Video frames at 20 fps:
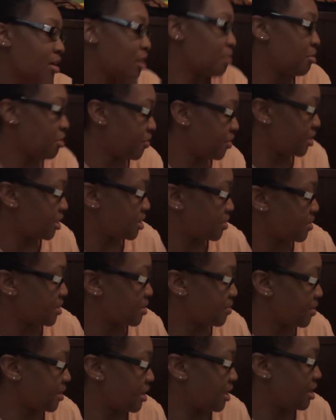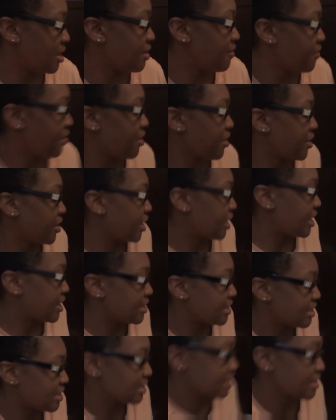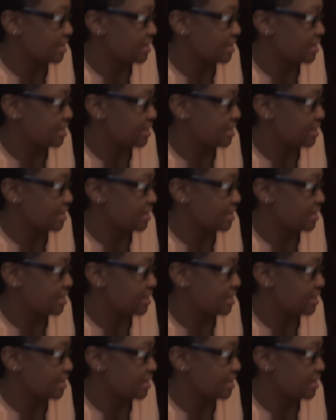Come over this way so we can end the vlog, okay. guys.